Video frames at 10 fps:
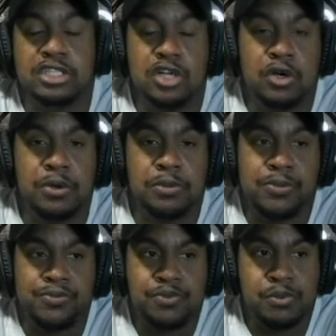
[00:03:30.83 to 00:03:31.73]
So
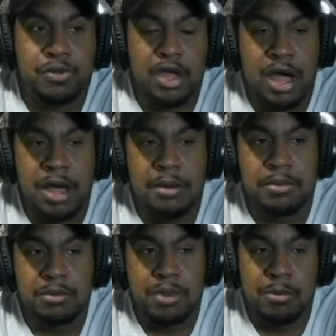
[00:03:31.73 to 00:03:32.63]

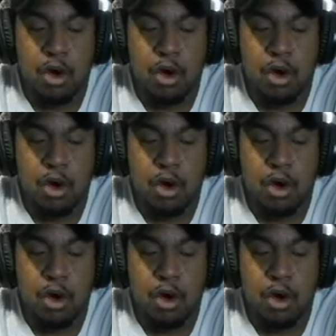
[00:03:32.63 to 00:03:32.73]
um, I'm